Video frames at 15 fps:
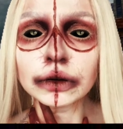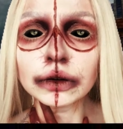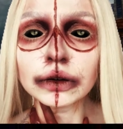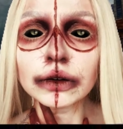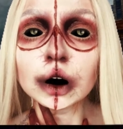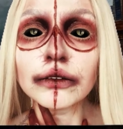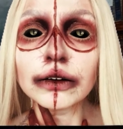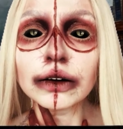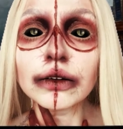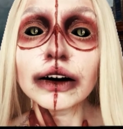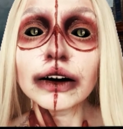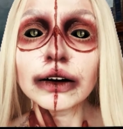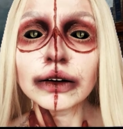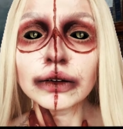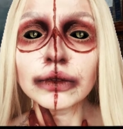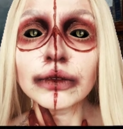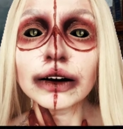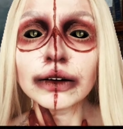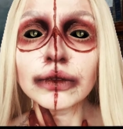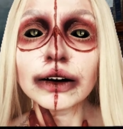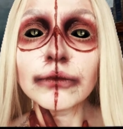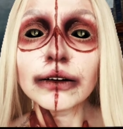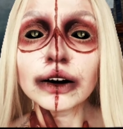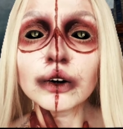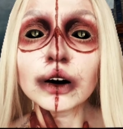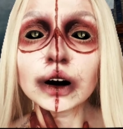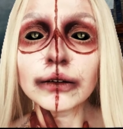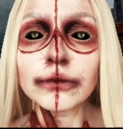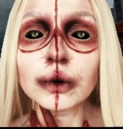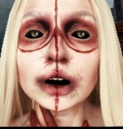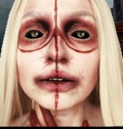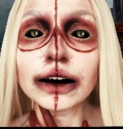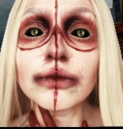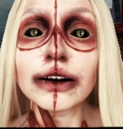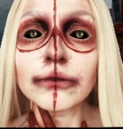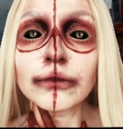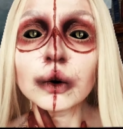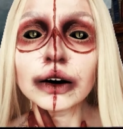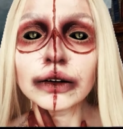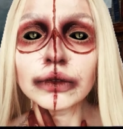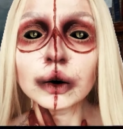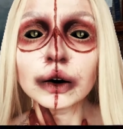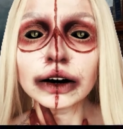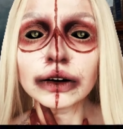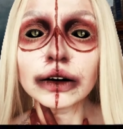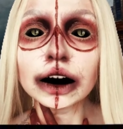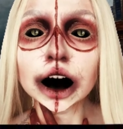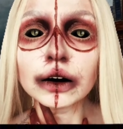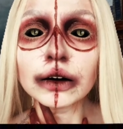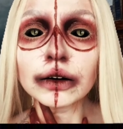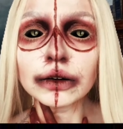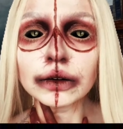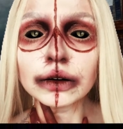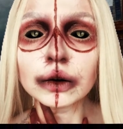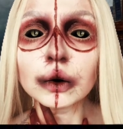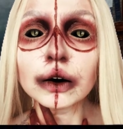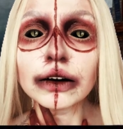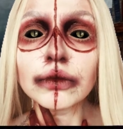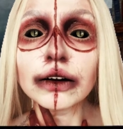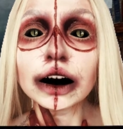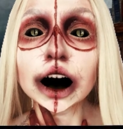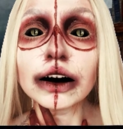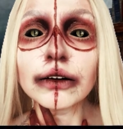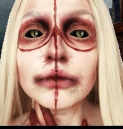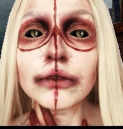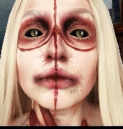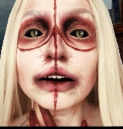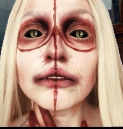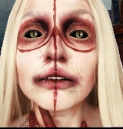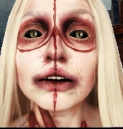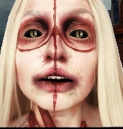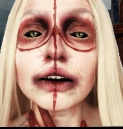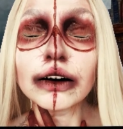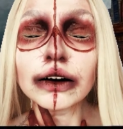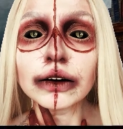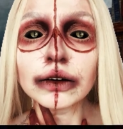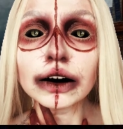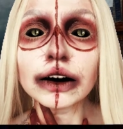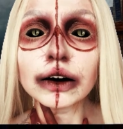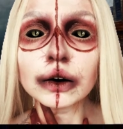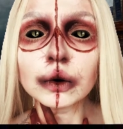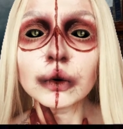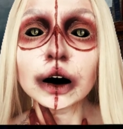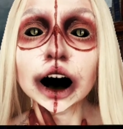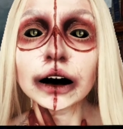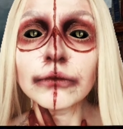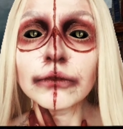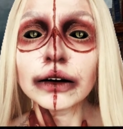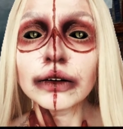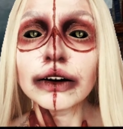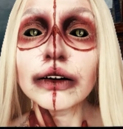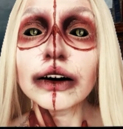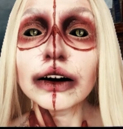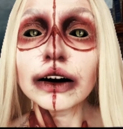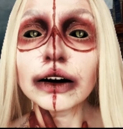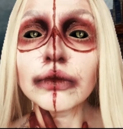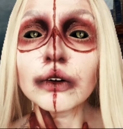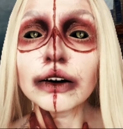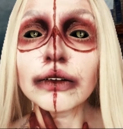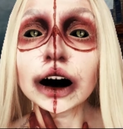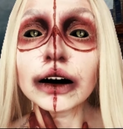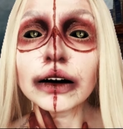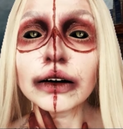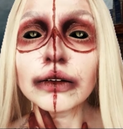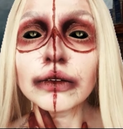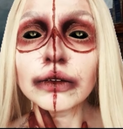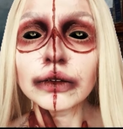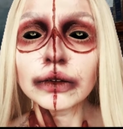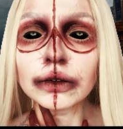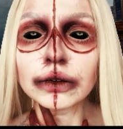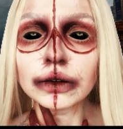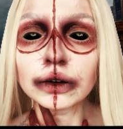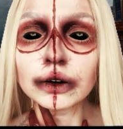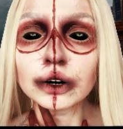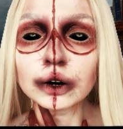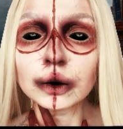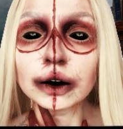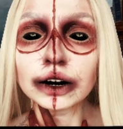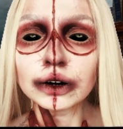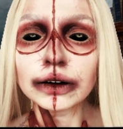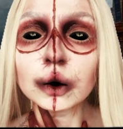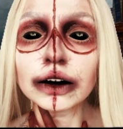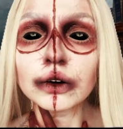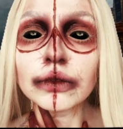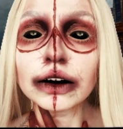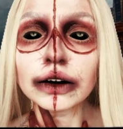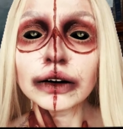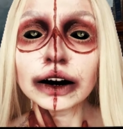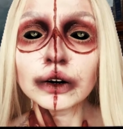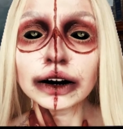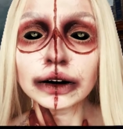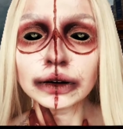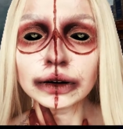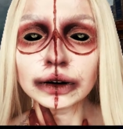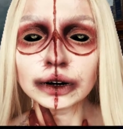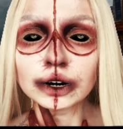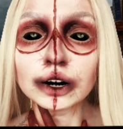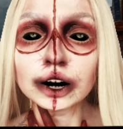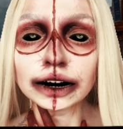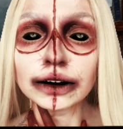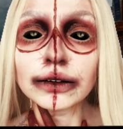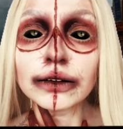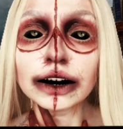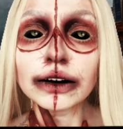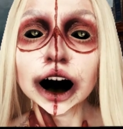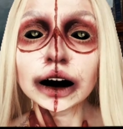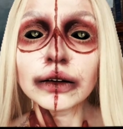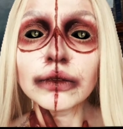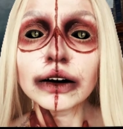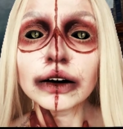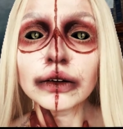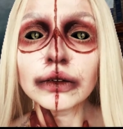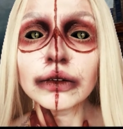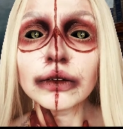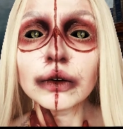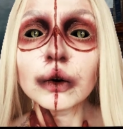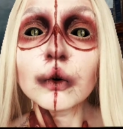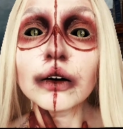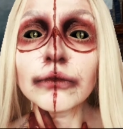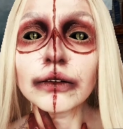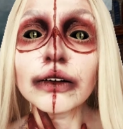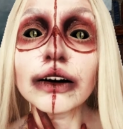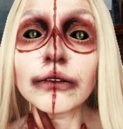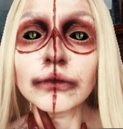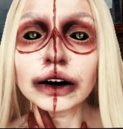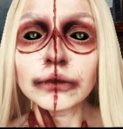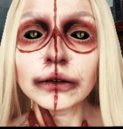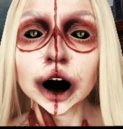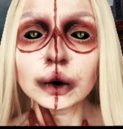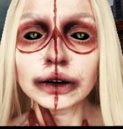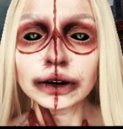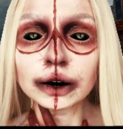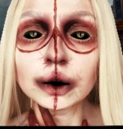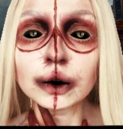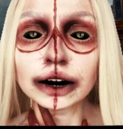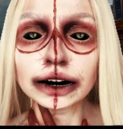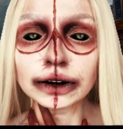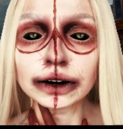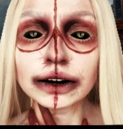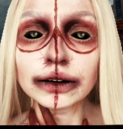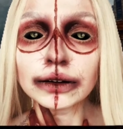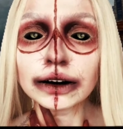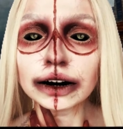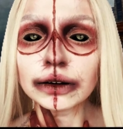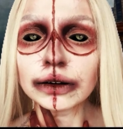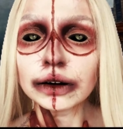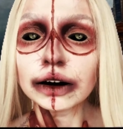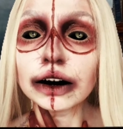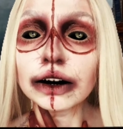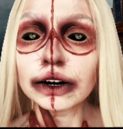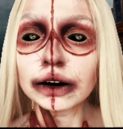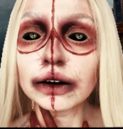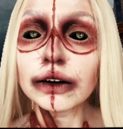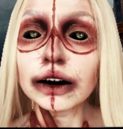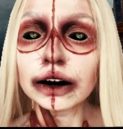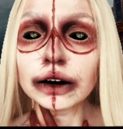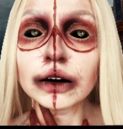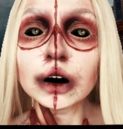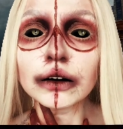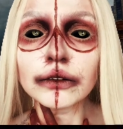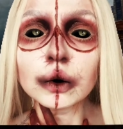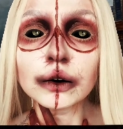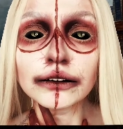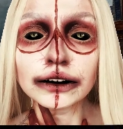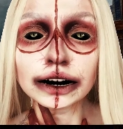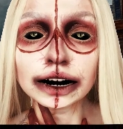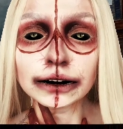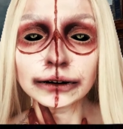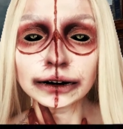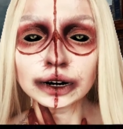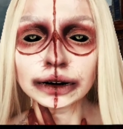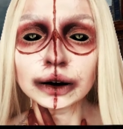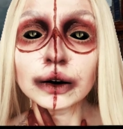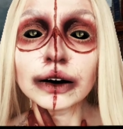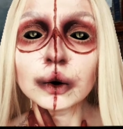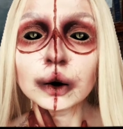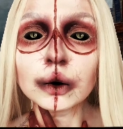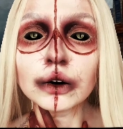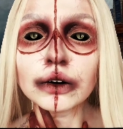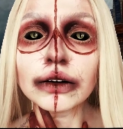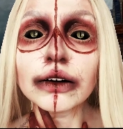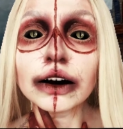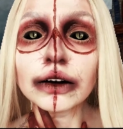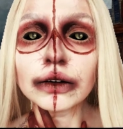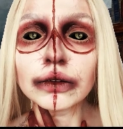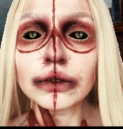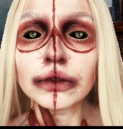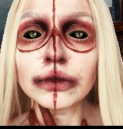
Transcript: From behind, I couldn't tell who was mother and who was daughter, radio up and windows down blowing the sky inside. When she was drinking heavy, she'd be out all night, hair piled up like a beauty queen, eyes glazed over and ringed with glitter and black.